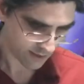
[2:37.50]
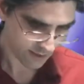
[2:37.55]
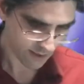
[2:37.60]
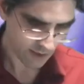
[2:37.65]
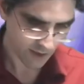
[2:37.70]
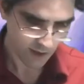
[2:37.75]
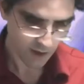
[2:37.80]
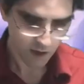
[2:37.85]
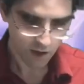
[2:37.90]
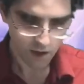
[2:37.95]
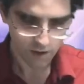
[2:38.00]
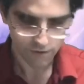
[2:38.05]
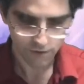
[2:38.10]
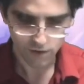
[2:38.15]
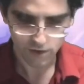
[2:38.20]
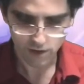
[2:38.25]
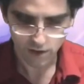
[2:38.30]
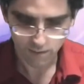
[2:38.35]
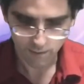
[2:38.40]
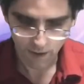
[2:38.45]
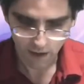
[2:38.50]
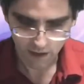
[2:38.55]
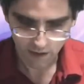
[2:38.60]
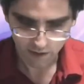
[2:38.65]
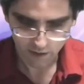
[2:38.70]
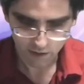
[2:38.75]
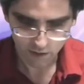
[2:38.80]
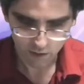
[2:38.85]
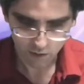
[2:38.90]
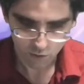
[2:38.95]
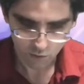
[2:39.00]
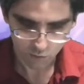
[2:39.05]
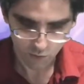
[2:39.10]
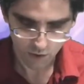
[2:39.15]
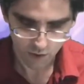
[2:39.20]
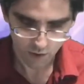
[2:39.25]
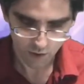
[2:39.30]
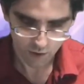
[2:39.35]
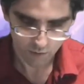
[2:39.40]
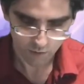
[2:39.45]
I'll have to think about
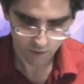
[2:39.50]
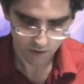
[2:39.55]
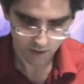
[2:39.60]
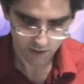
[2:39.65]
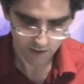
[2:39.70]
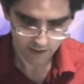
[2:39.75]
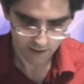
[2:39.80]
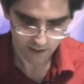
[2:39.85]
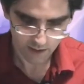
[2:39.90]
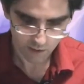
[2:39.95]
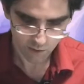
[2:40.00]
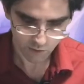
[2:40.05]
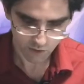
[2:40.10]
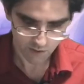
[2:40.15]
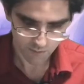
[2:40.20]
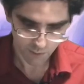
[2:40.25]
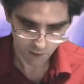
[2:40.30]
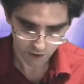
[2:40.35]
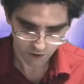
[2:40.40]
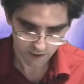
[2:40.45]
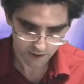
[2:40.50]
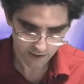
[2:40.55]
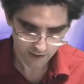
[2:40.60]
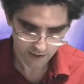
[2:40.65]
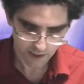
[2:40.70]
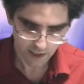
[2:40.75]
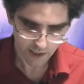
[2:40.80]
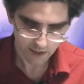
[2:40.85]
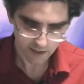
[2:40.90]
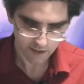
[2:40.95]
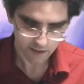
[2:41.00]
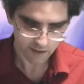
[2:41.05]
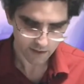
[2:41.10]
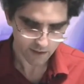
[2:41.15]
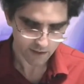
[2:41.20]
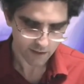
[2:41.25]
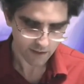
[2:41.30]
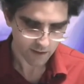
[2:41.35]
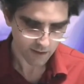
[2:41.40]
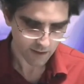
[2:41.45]
whether I want to continue with the pulley design
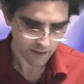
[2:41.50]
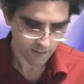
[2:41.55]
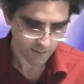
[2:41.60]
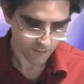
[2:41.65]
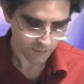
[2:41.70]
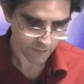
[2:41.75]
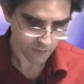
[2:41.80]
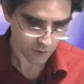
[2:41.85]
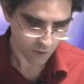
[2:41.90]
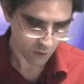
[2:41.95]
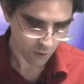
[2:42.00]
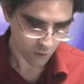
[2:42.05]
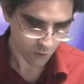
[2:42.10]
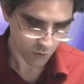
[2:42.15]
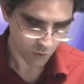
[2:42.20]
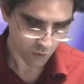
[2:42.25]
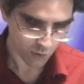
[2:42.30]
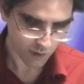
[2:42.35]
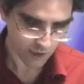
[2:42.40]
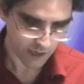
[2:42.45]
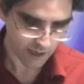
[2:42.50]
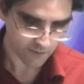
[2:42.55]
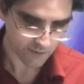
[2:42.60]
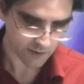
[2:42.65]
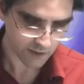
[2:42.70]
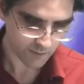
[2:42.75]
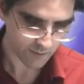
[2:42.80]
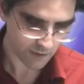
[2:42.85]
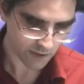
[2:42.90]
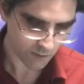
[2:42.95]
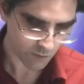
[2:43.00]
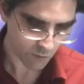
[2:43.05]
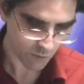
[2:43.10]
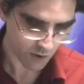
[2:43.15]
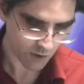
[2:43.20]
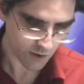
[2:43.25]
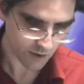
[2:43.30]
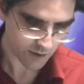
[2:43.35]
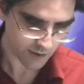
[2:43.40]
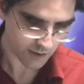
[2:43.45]
or have something
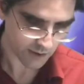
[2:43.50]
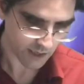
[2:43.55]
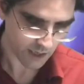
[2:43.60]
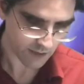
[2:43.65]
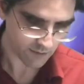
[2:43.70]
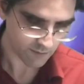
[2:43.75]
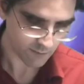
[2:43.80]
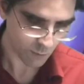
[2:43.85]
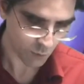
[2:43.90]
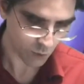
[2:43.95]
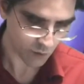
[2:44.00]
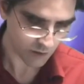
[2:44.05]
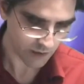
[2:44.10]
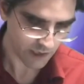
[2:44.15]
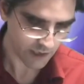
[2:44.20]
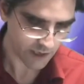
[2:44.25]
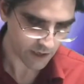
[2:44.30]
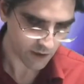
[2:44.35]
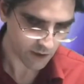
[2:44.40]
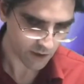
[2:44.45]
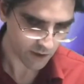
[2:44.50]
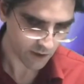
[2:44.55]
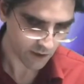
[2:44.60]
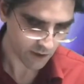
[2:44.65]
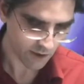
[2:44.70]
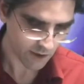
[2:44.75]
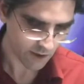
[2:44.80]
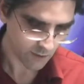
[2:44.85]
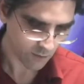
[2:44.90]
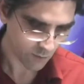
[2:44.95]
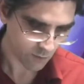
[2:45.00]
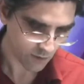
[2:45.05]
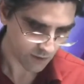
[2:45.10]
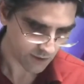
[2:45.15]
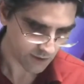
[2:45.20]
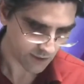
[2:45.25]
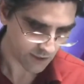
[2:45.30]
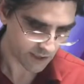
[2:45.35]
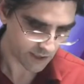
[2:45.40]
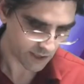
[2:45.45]
where it's kind of more linear, where
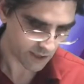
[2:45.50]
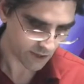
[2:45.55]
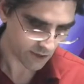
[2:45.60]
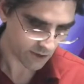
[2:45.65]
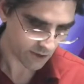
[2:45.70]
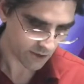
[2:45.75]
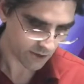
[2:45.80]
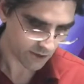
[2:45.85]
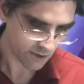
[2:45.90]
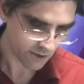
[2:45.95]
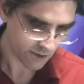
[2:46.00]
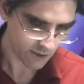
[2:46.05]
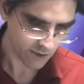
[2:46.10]
it's geared.